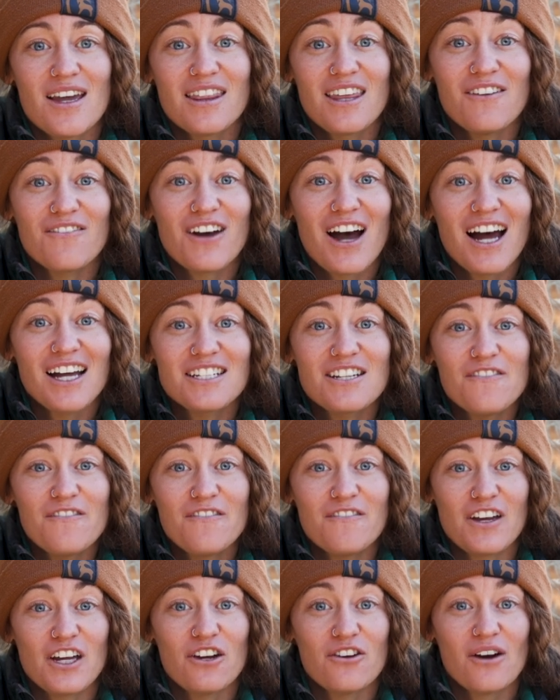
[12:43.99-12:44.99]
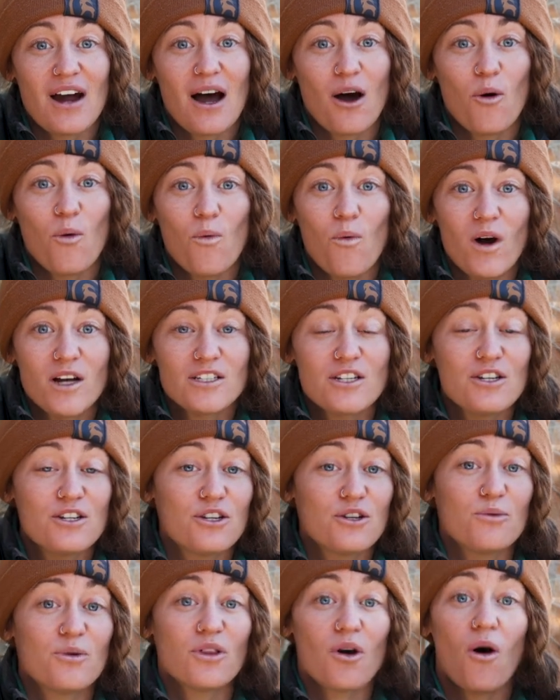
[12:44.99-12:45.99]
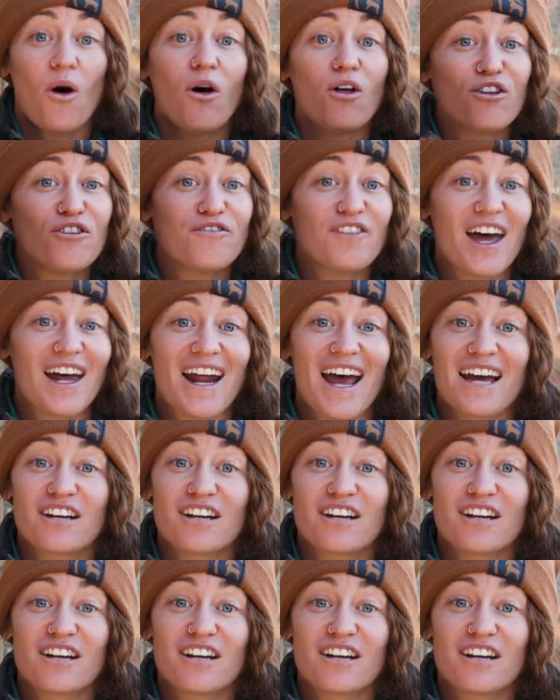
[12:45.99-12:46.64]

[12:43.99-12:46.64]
they've got to figure out what to do with all of that